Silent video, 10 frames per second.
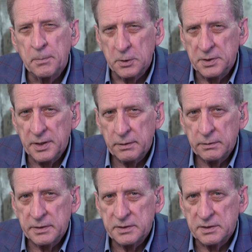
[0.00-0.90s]

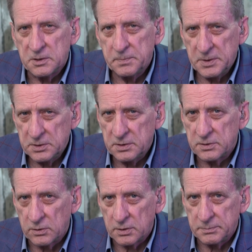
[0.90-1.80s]
particularly suspicious
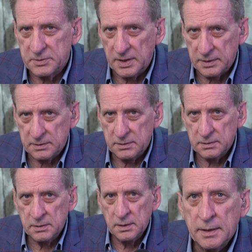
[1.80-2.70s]

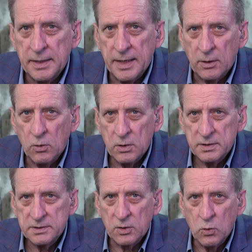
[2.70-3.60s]
circumstances can
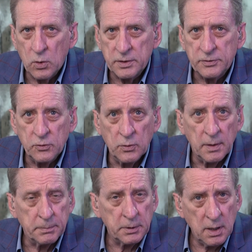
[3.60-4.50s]
cause a court to
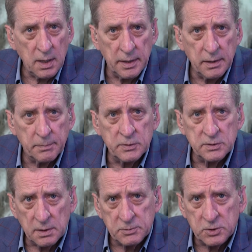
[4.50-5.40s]
apply a
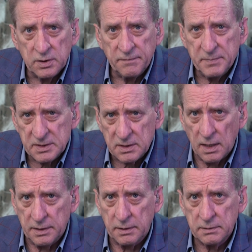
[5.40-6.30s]
presumption of
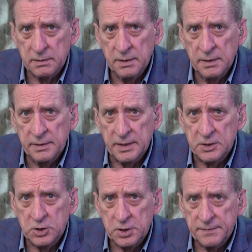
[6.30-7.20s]
misconduct that
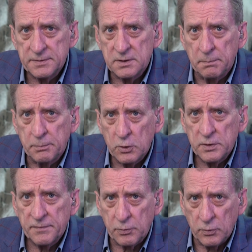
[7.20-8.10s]
shifts the
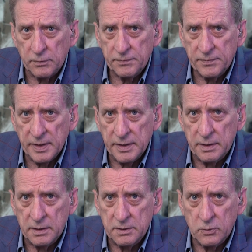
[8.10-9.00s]
burden of proof in
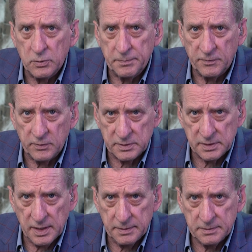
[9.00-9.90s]
an undue influence
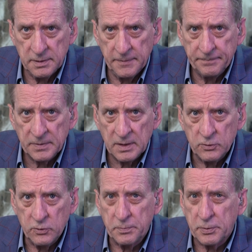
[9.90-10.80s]
case
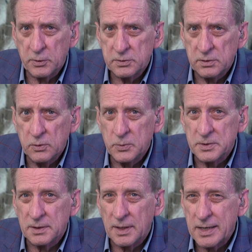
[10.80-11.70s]
to the person who
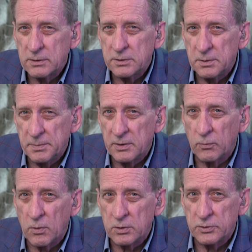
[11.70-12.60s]
is likely to be the
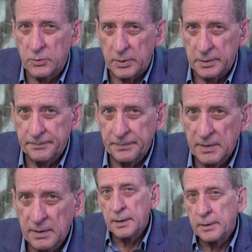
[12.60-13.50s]
wrongdoer.
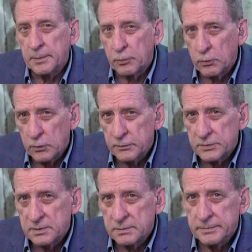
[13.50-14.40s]
The proofs